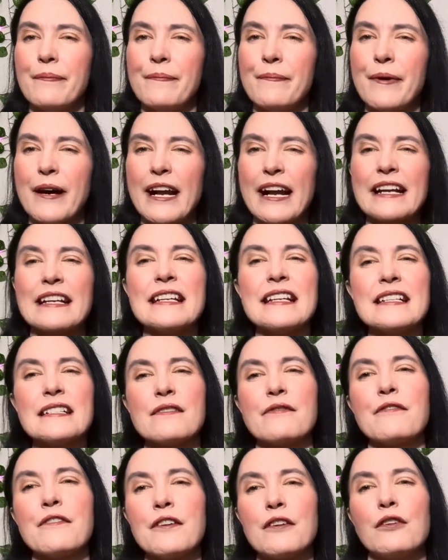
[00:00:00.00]
but I need
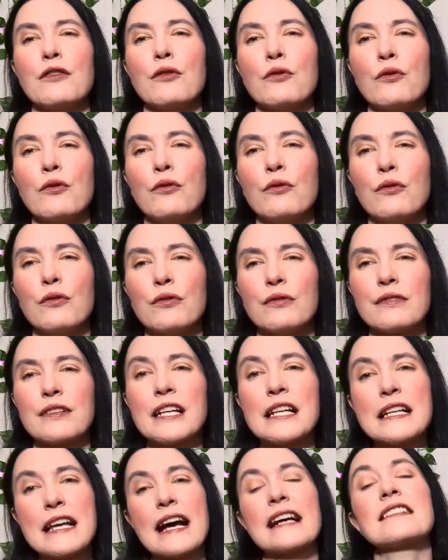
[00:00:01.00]
to feel
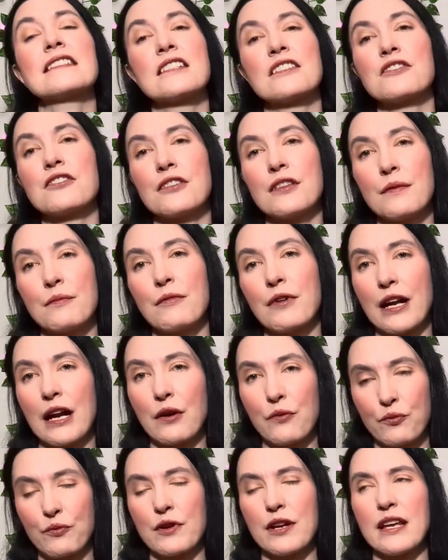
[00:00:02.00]
connected to them when I
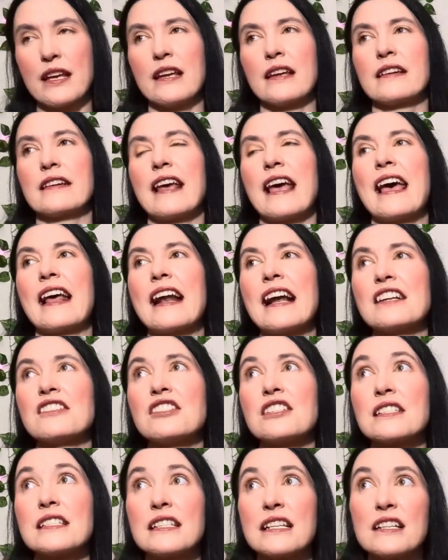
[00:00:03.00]
read, and I
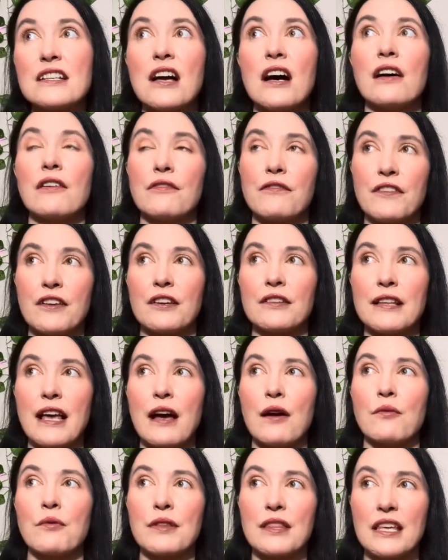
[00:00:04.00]
just did not feel
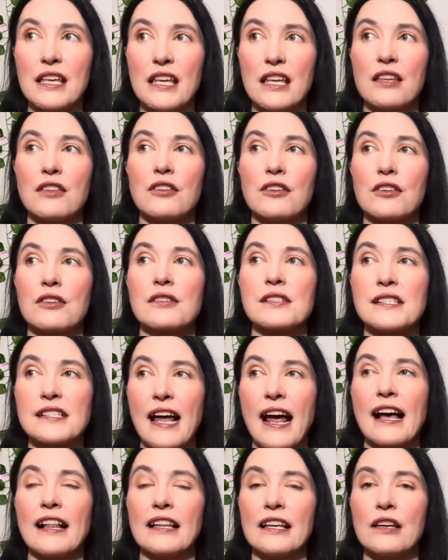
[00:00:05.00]
that with either
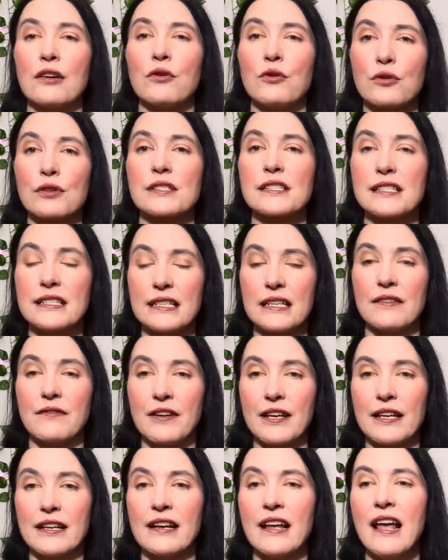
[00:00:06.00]
Sally or
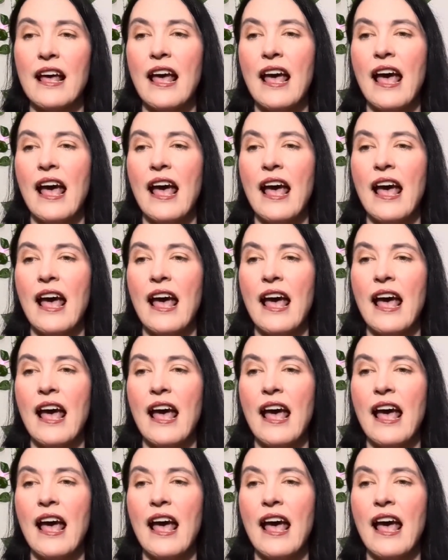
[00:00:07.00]
Steven.